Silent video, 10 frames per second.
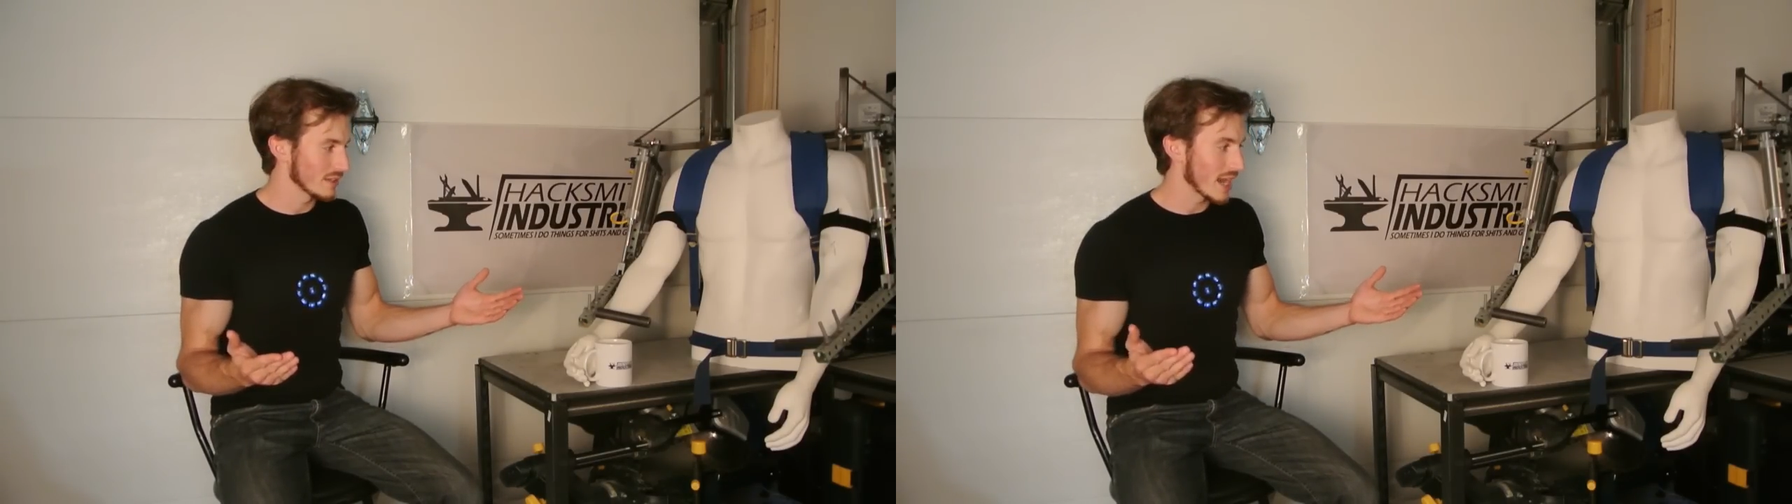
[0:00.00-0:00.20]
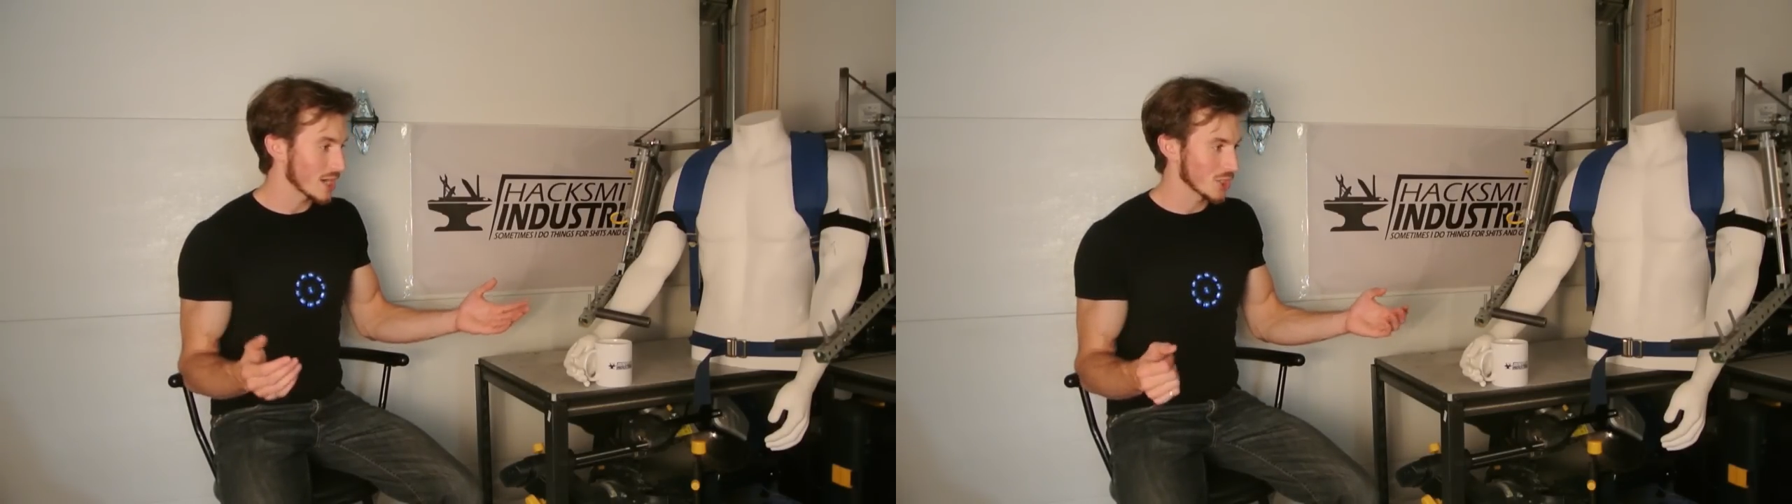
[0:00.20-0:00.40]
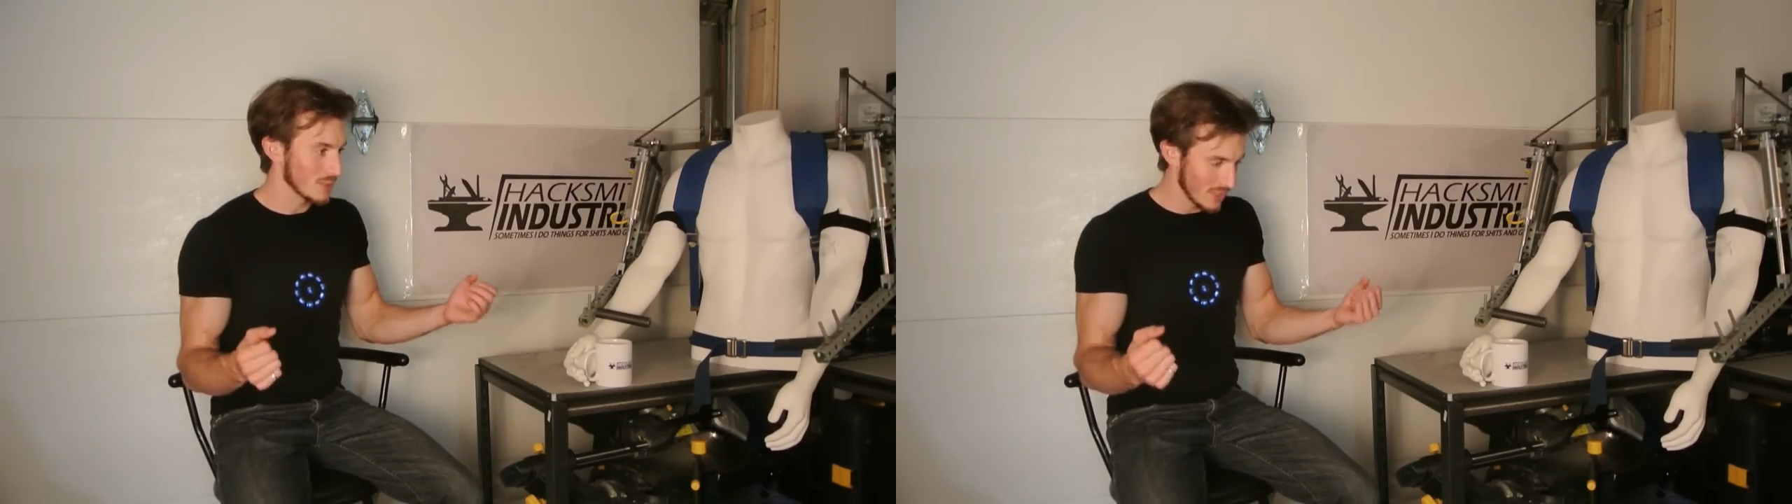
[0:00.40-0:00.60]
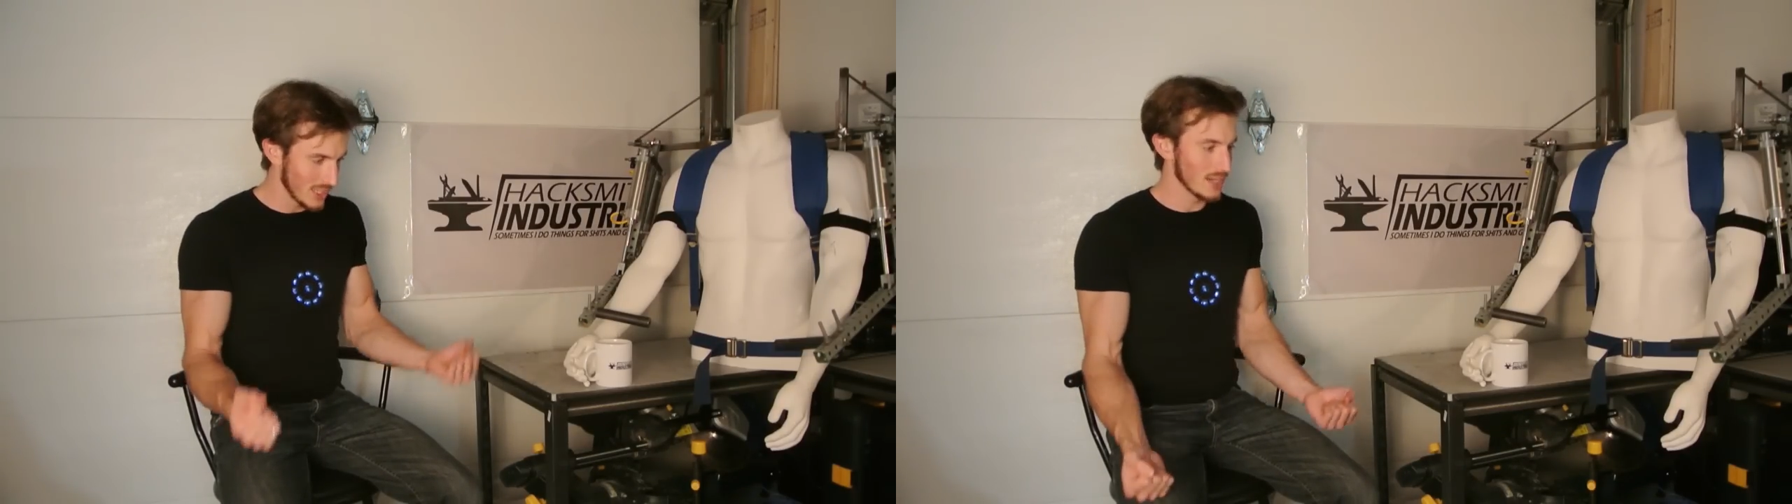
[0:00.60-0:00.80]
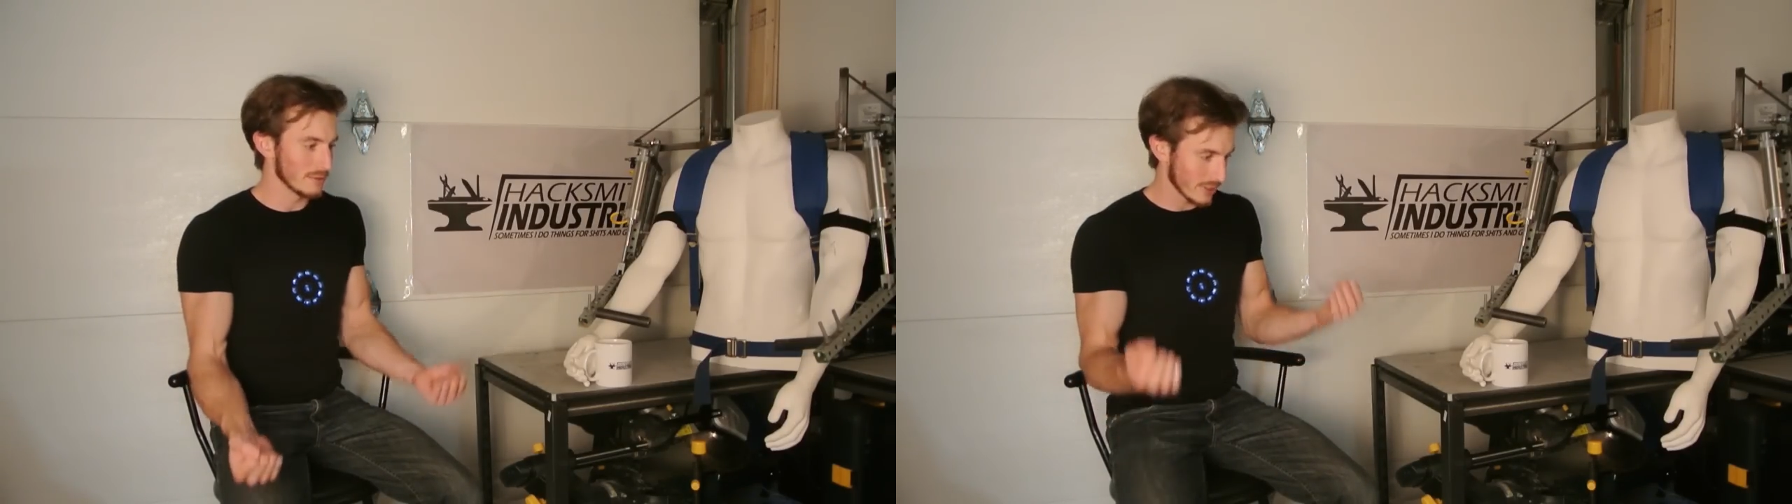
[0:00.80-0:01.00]
like actually
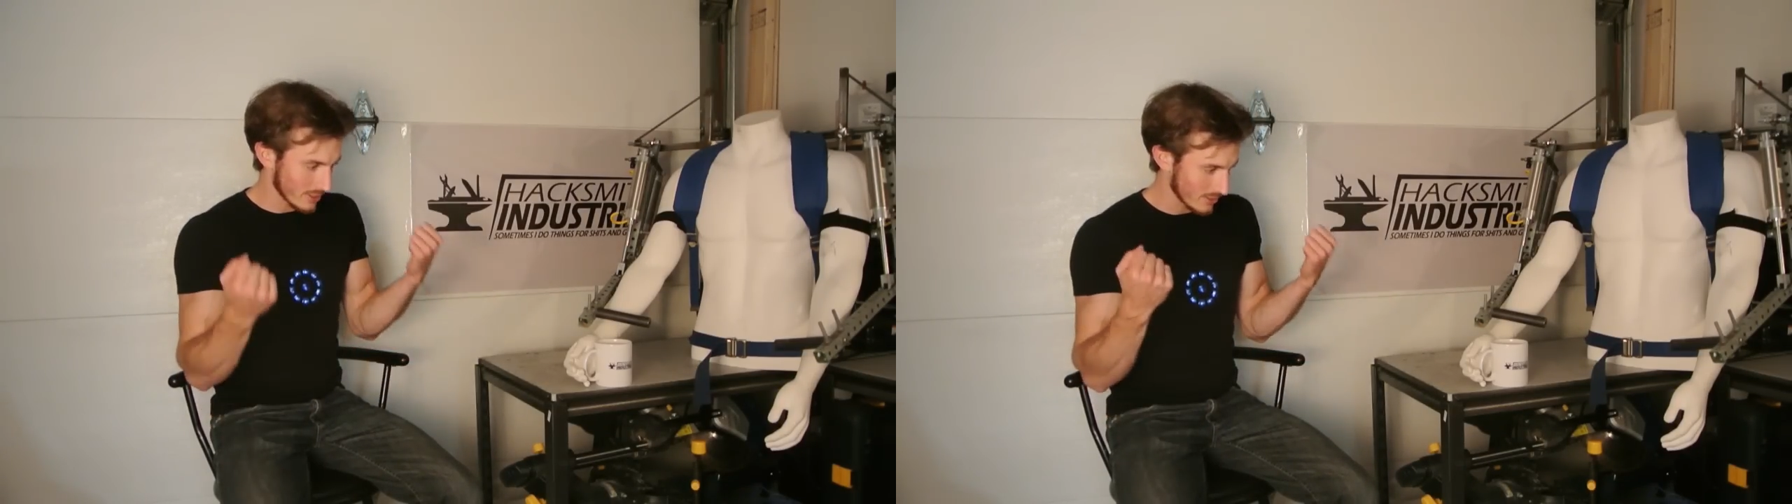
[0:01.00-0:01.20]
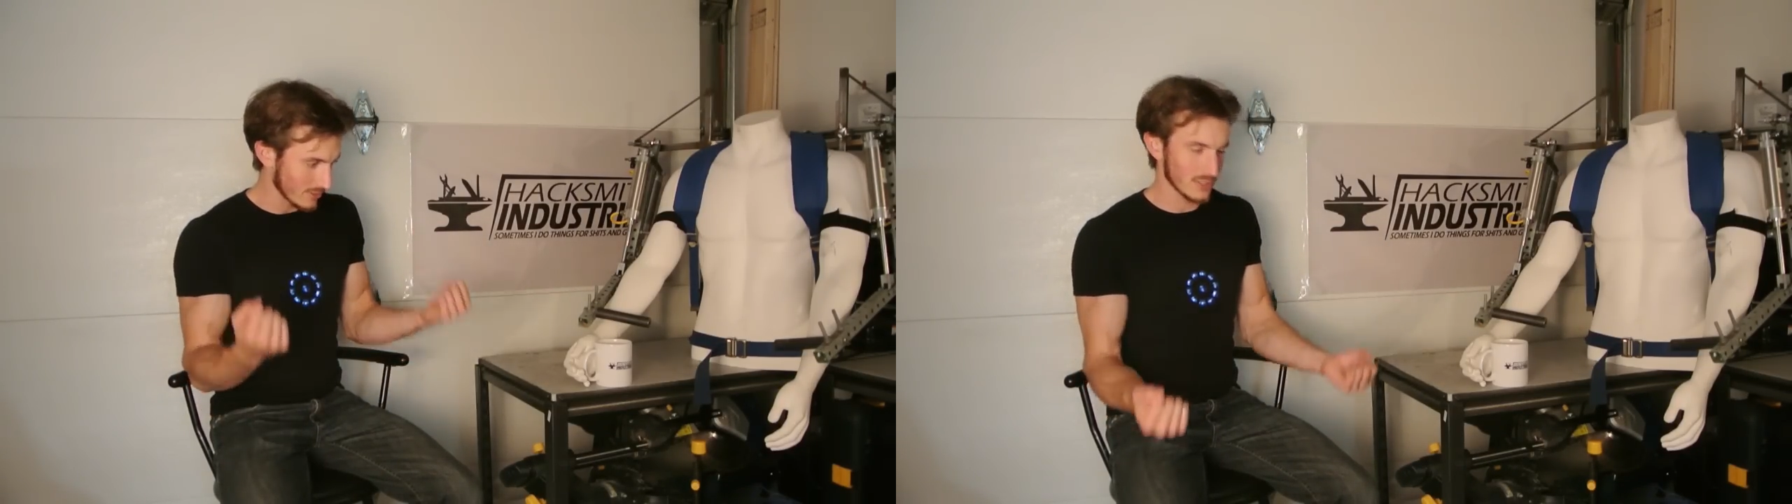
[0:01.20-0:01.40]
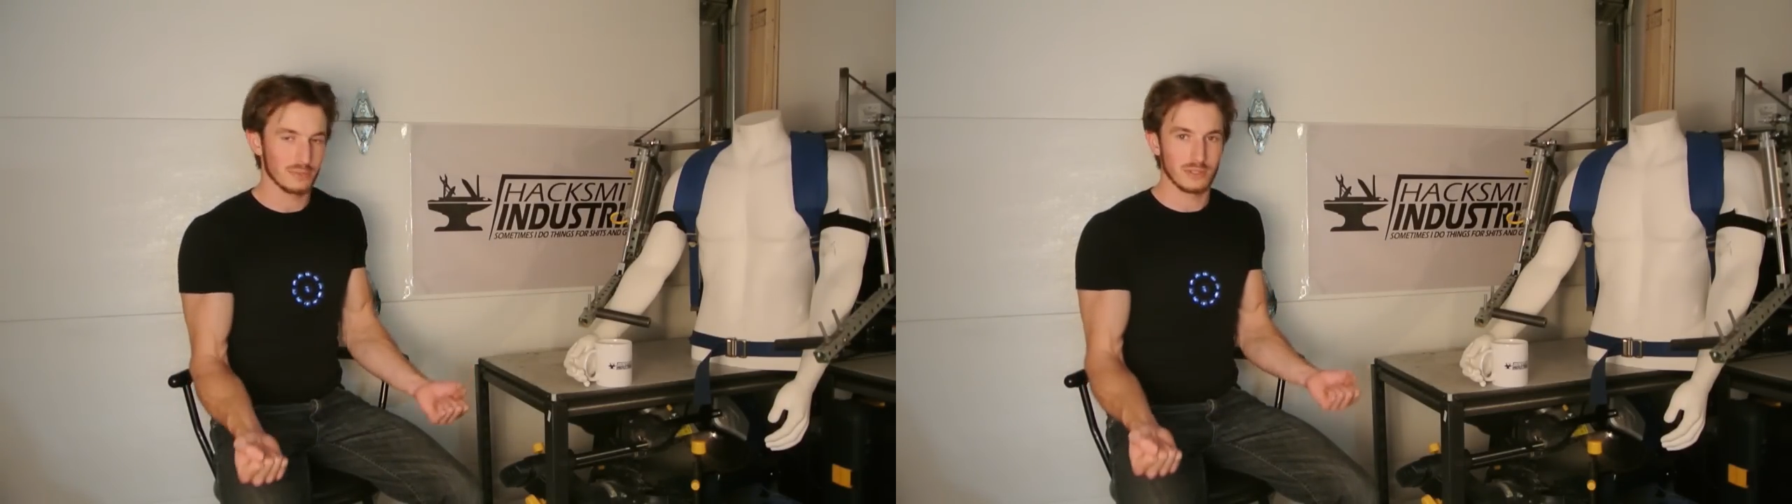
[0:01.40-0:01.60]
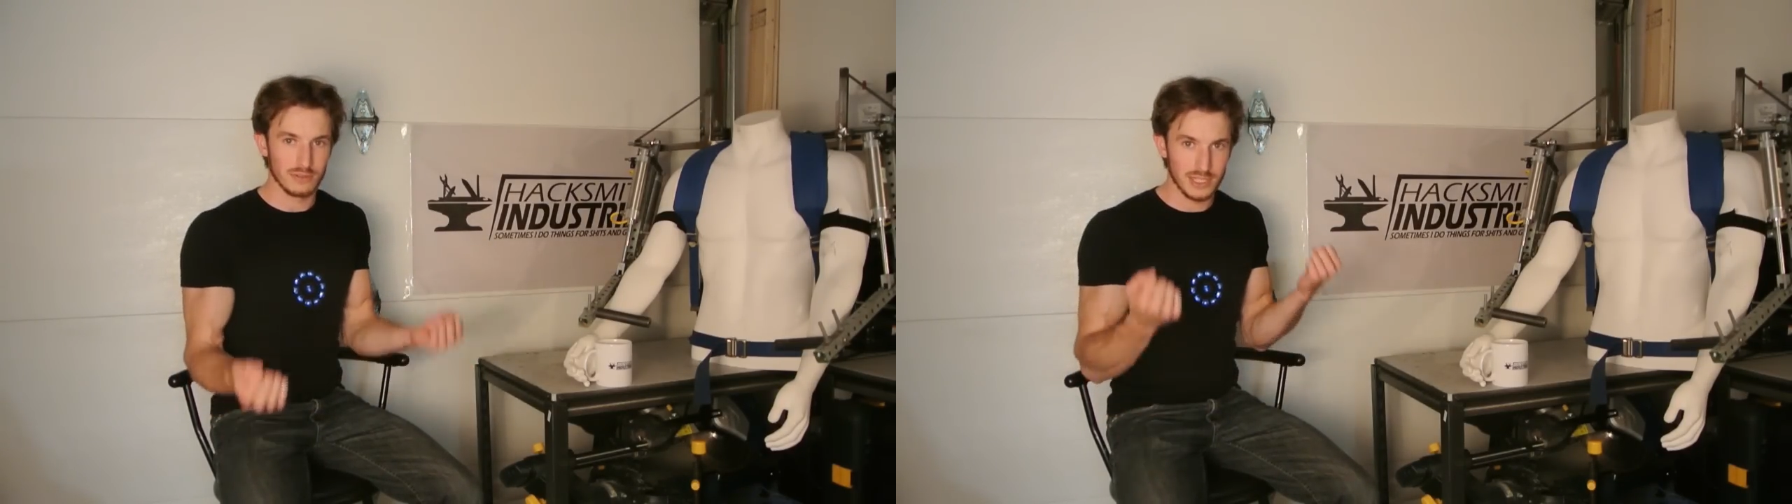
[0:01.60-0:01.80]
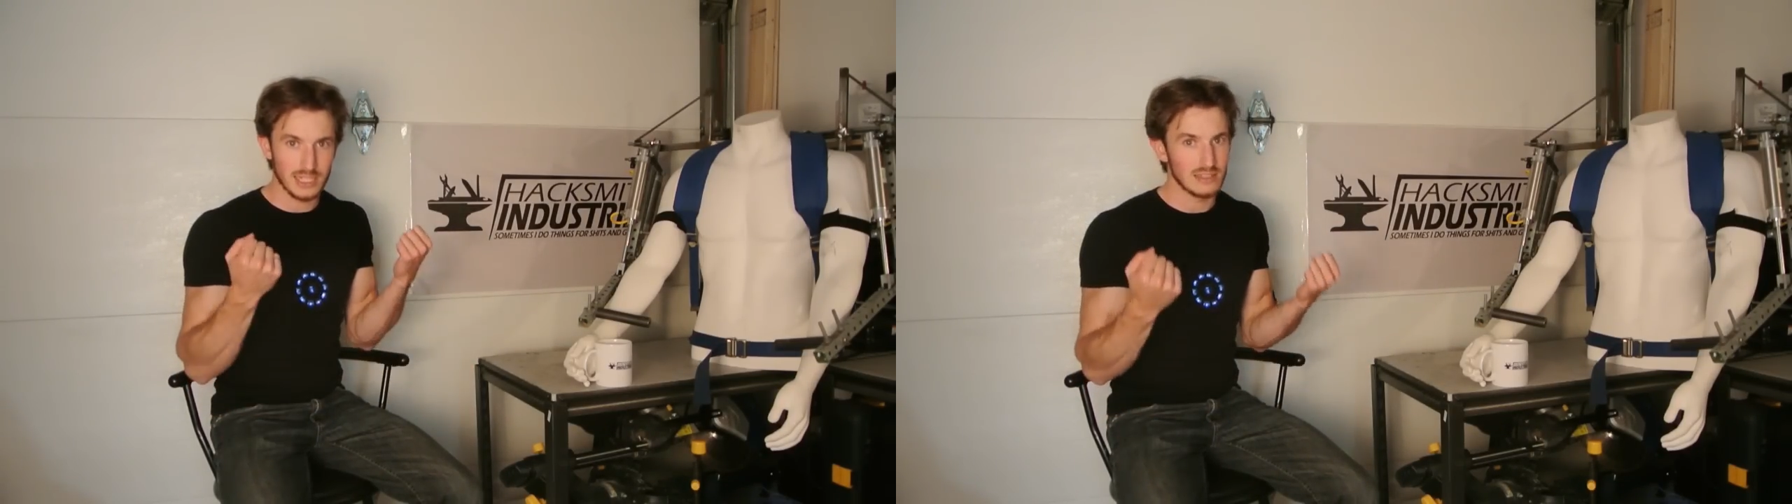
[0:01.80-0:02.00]
being able to curl something
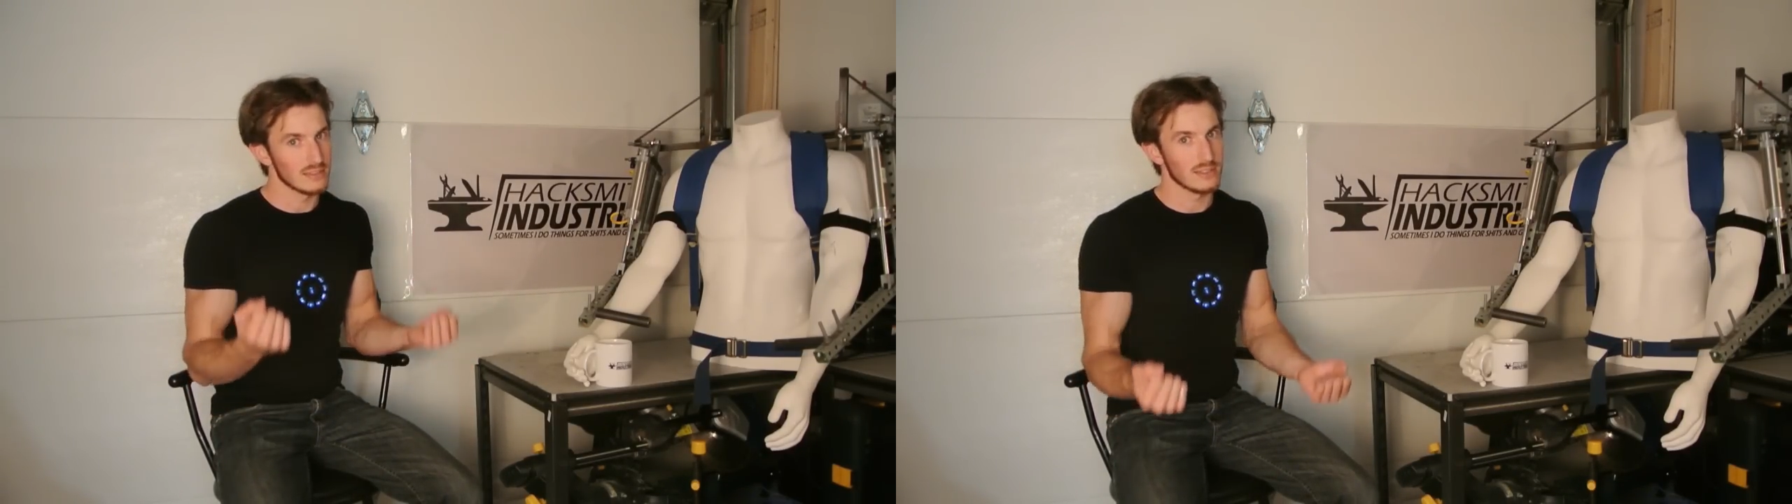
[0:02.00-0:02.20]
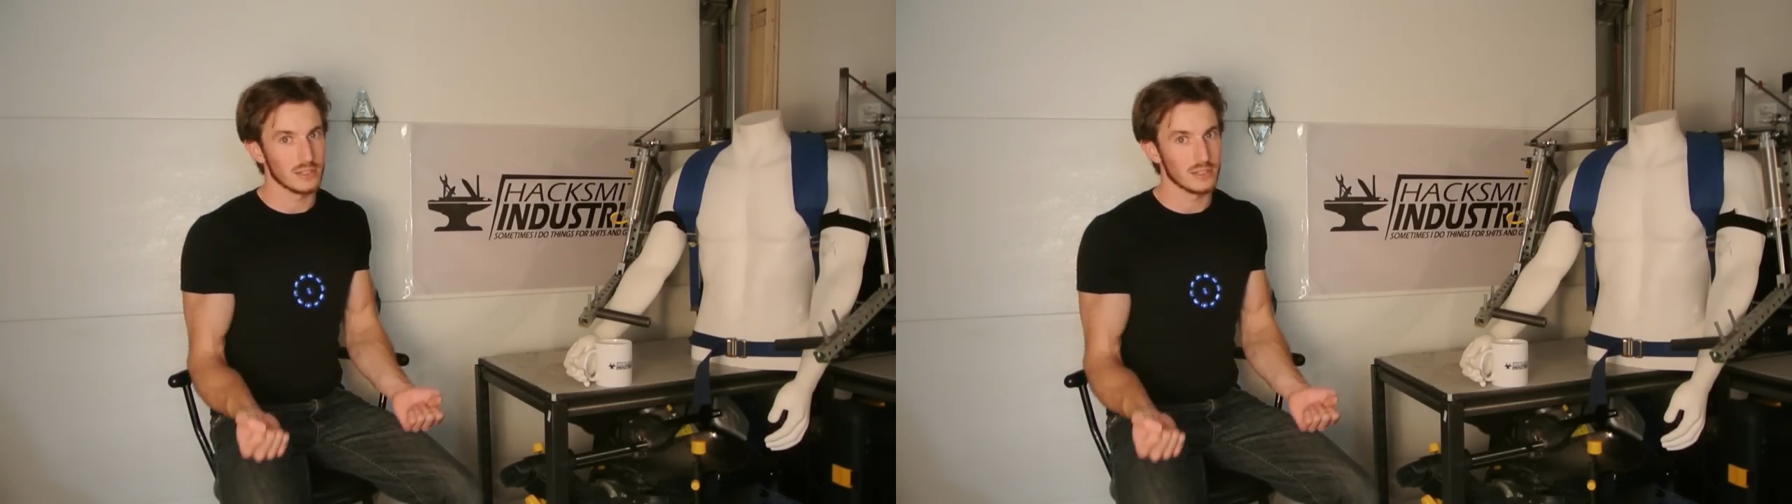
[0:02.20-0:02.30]
ridiculous,